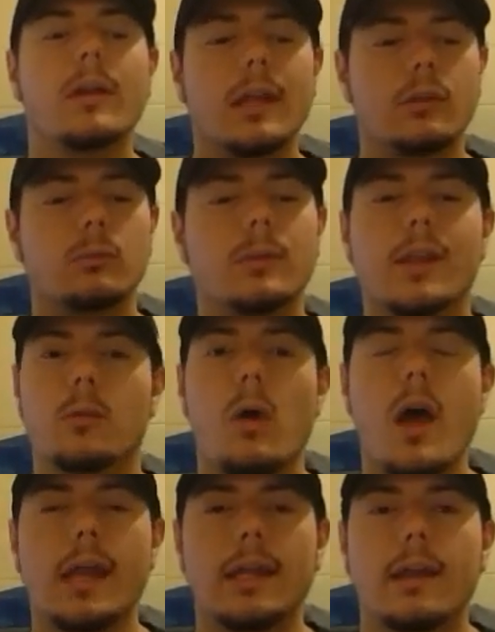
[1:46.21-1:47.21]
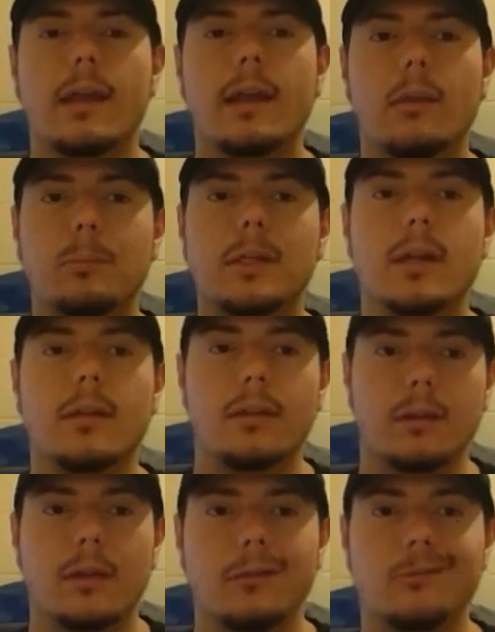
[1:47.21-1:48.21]
And the reason why is because
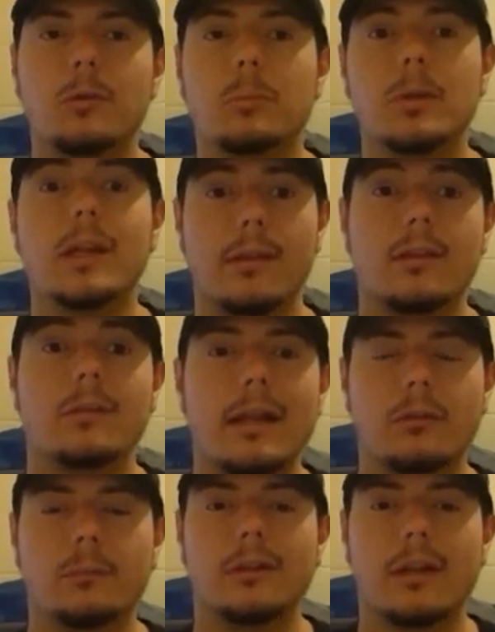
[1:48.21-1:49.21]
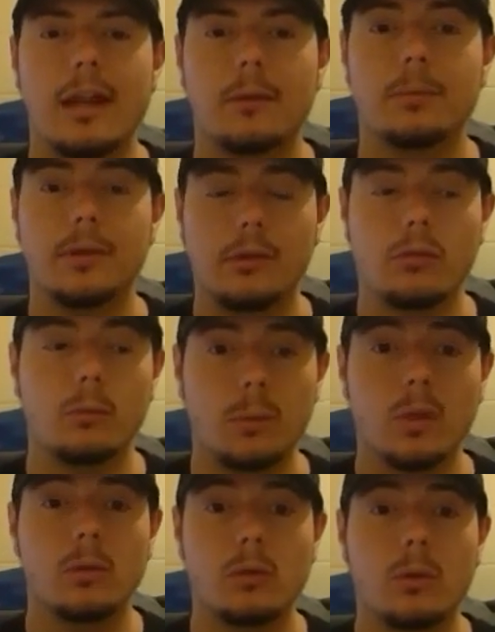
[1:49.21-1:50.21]
Drew Brees is about to retire pretty soon. We
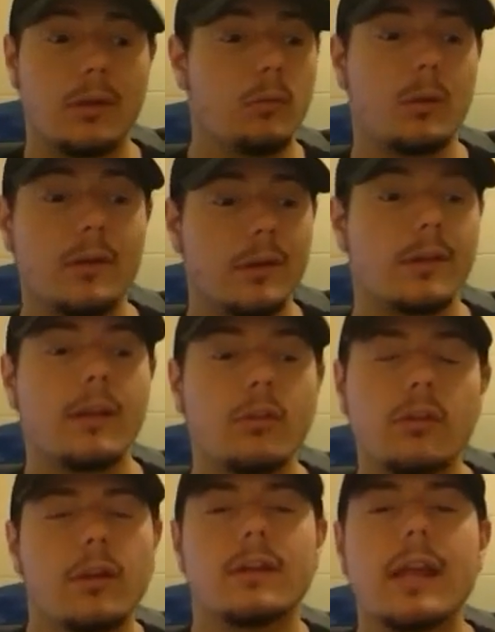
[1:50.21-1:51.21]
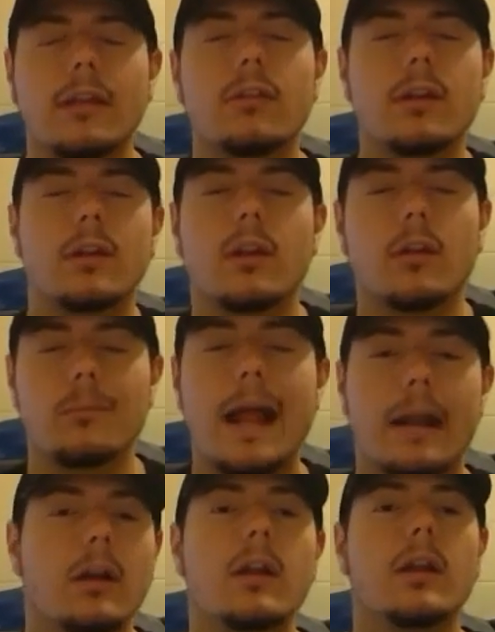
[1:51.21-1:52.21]
all know this. Whether it's this yeah. year or next year, it doesn't
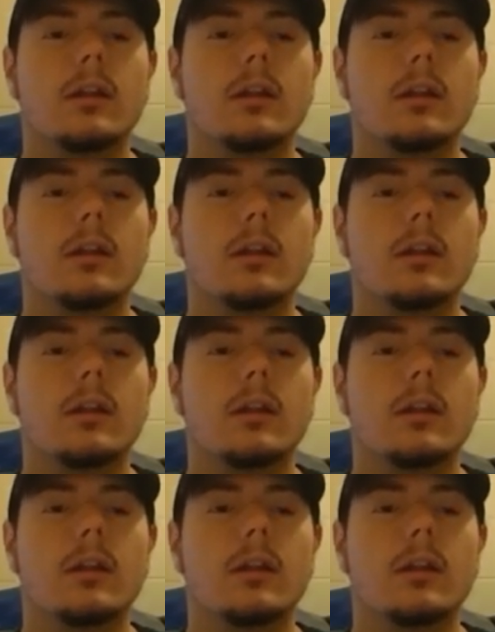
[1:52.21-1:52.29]
matter.